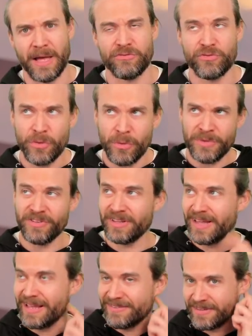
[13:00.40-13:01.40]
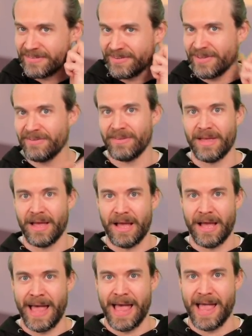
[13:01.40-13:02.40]
Druid is a class that's
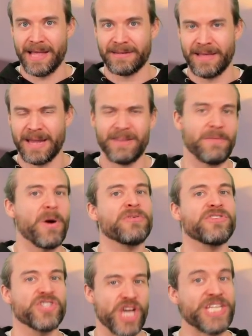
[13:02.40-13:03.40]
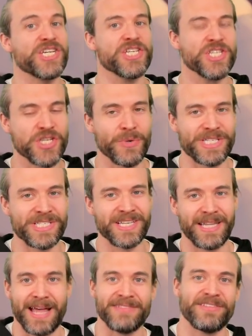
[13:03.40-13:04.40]
had kind of the most changes to its
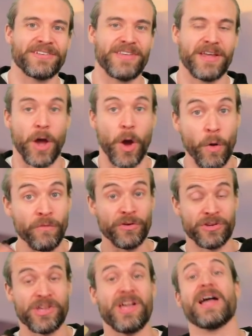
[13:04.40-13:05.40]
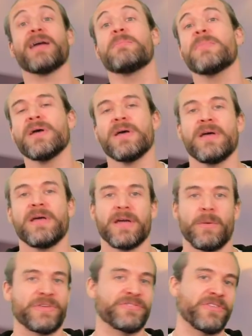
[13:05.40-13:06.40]
classic set over time.
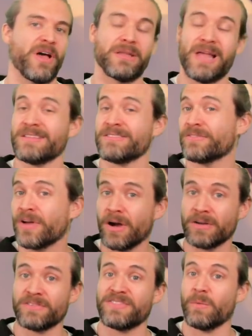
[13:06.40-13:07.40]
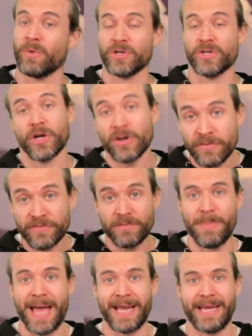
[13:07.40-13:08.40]
We saw lots of cards that were
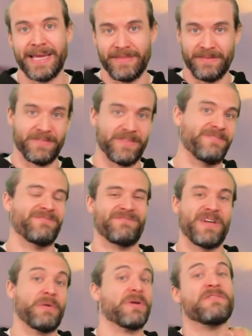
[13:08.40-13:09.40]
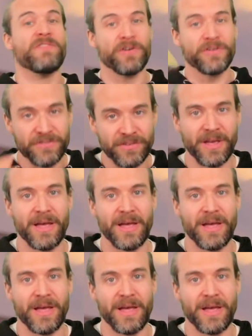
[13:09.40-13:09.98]
nerfed back in the very first